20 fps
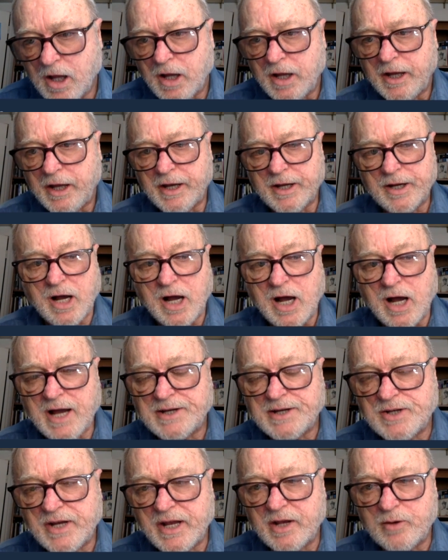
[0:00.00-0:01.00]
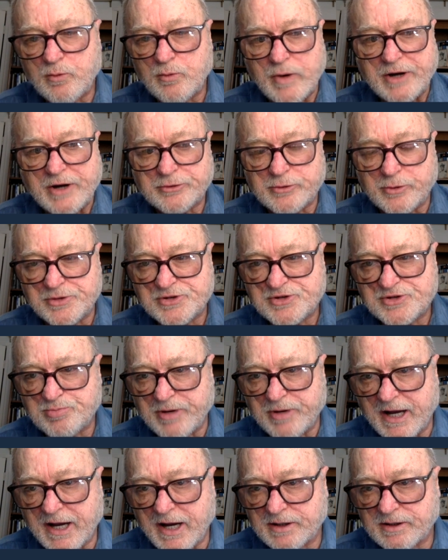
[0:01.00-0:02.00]
in, hind in
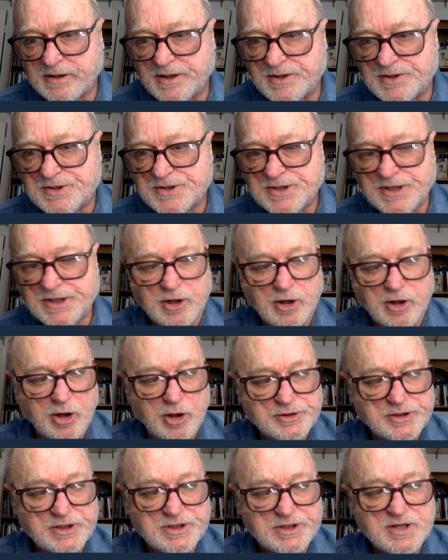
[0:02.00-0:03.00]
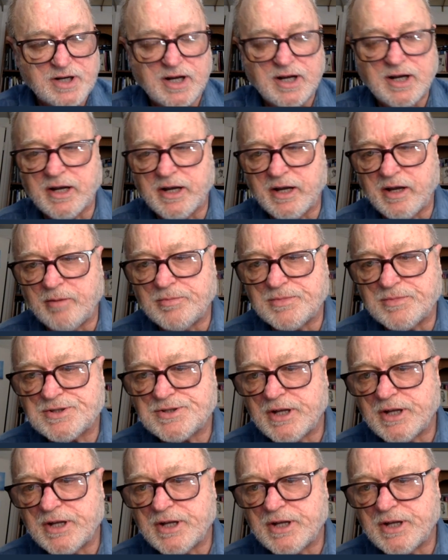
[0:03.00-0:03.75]
retrospect and see all the times